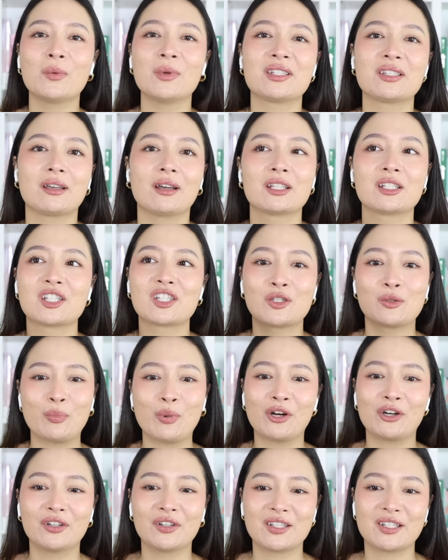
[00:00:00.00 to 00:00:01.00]
it's got
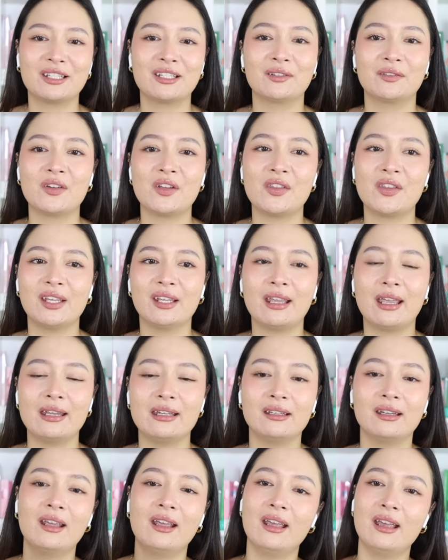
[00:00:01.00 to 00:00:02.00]
sparks and everything,
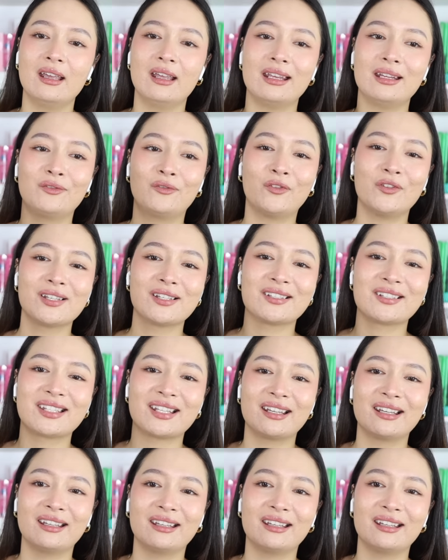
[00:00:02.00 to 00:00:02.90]
and it feels